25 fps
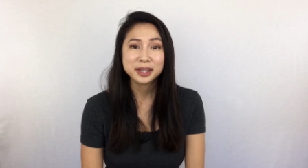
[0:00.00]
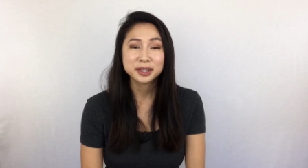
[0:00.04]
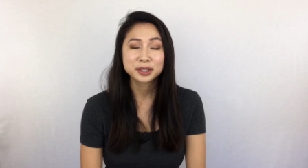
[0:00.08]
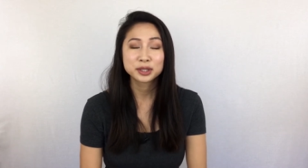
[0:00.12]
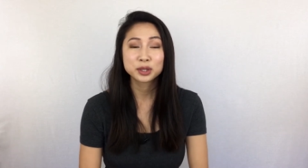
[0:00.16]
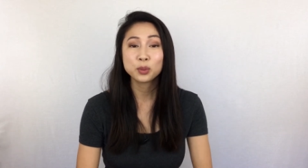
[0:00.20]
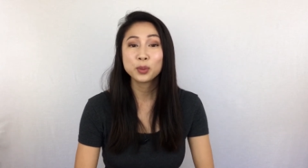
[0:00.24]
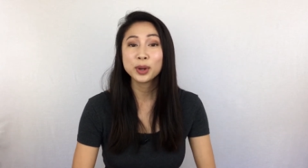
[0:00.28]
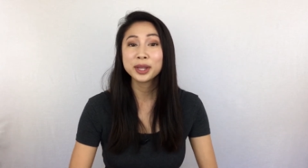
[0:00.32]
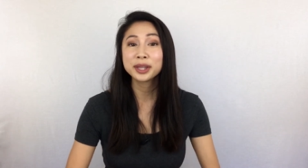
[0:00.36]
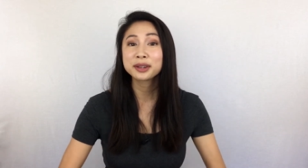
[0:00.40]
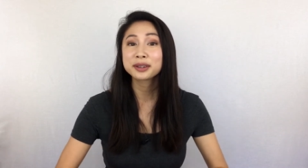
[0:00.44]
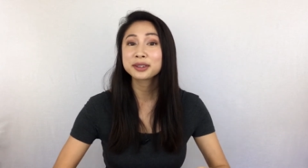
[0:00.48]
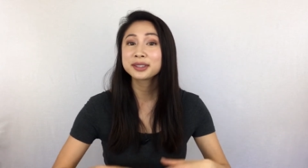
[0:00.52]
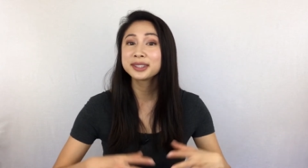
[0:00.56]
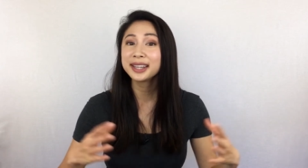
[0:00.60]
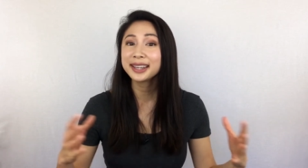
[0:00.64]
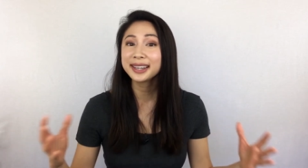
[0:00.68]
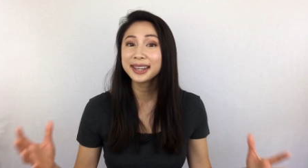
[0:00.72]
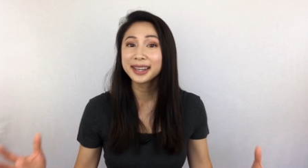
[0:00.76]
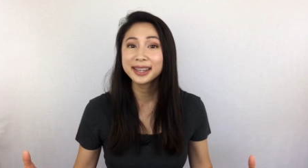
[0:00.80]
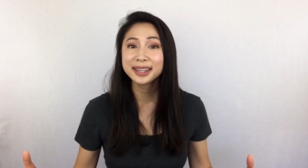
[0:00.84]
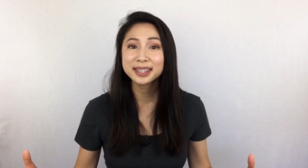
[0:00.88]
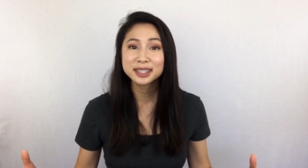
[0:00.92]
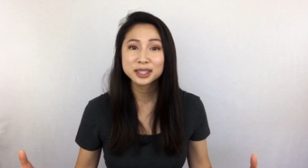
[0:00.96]
So when you're
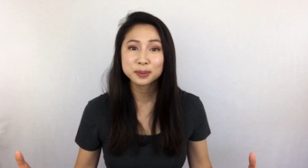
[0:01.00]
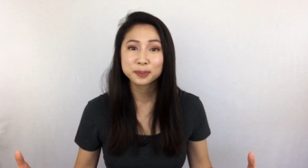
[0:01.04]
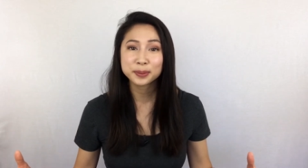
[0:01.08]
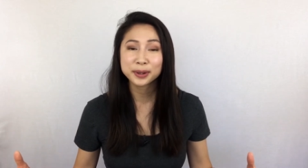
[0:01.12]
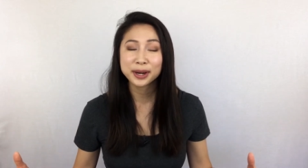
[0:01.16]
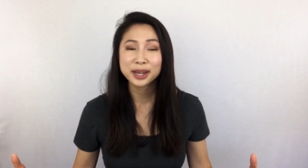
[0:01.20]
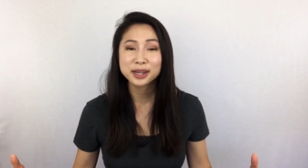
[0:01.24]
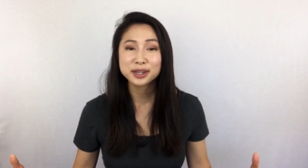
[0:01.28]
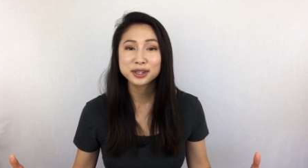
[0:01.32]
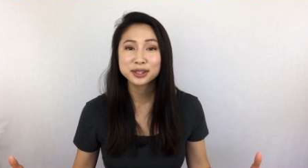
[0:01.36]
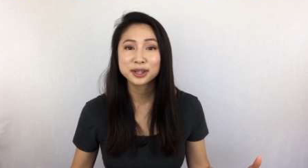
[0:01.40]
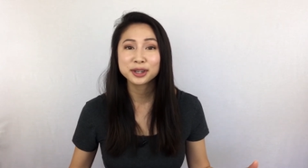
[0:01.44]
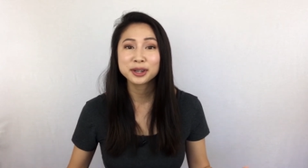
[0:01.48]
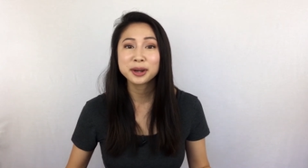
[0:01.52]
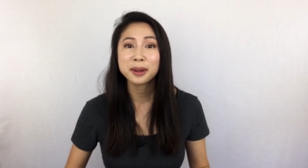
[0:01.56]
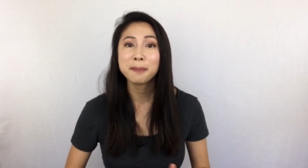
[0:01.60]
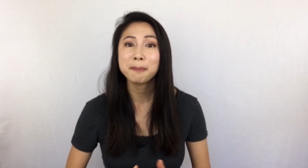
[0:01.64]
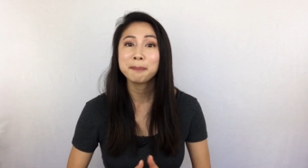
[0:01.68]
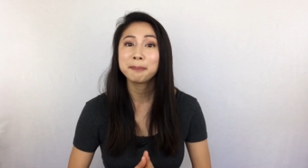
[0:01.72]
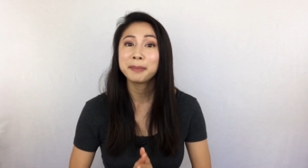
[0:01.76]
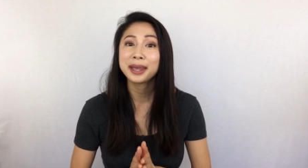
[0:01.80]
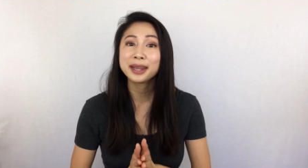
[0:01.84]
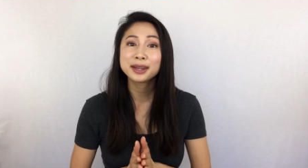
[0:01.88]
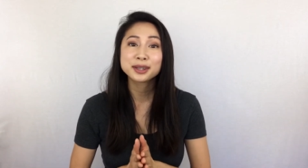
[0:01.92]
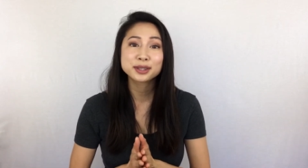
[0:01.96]
seeking inspiration,
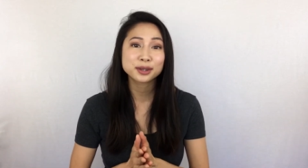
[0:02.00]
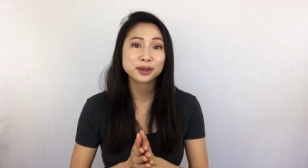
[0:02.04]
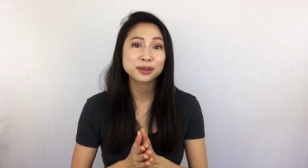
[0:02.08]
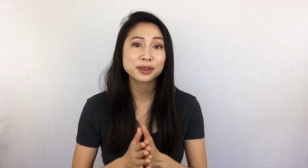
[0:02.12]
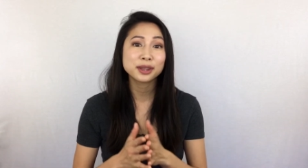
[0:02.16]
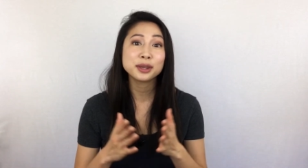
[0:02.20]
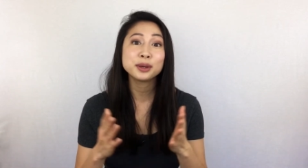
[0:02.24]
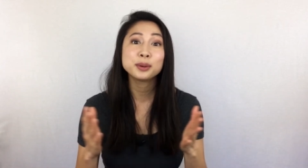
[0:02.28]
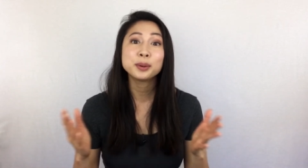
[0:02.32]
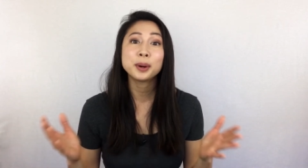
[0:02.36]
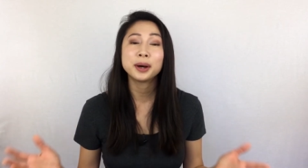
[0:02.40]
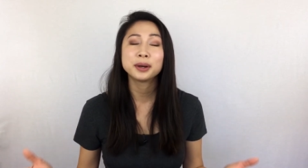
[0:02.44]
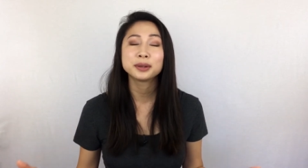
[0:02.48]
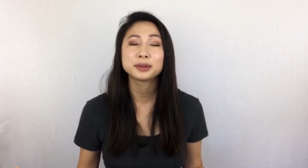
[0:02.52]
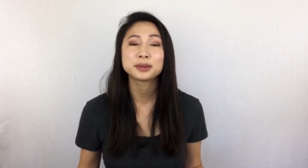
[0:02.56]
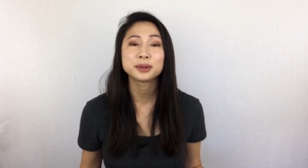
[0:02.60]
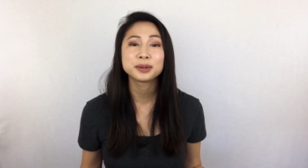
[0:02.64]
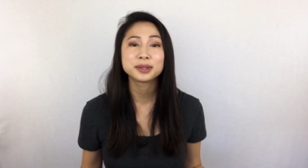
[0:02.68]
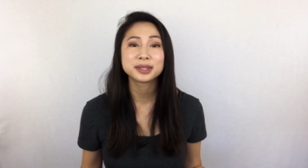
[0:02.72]
make sure that you also